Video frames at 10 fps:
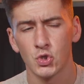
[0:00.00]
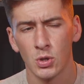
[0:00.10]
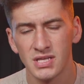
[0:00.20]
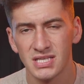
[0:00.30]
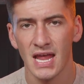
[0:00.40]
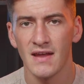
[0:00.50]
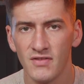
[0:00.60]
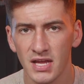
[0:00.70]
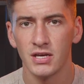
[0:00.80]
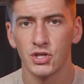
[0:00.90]
sort of save
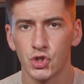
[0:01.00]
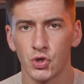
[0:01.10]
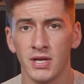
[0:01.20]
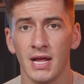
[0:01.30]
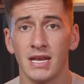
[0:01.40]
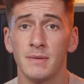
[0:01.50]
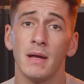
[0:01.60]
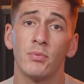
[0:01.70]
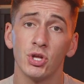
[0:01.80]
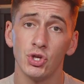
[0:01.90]
the industry and to be
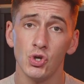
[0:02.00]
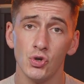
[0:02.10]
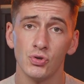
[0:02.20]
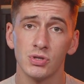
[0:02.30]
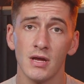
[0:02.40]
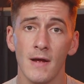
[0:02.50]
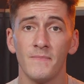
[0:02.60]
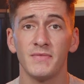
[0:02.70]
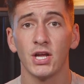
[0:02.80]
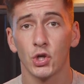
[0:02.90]
able to use
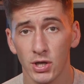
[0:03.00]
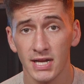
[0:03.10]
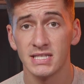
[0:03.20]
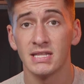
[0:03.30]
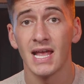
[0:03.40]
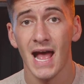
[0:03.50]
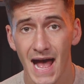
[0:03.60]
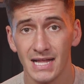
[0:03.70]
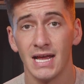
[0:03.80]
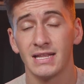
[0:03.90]
the ingredients that they
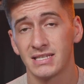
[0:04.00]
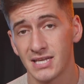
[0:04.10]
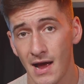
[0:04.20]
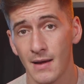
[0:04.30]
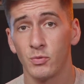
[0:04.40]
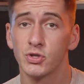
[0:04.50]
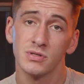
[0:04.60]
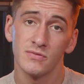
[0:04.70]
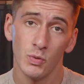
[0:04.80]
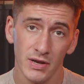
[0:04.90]
had at the time, which
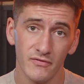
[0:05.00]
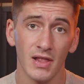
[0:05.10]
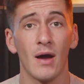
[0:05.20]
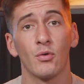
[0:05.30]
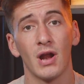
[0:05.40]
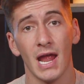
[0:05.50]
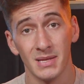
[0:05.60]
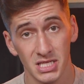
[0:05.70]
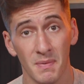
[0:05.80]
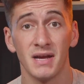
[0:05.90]
was wheat flour and
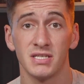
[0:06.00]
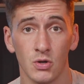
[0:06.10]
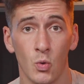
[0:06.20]
the spicy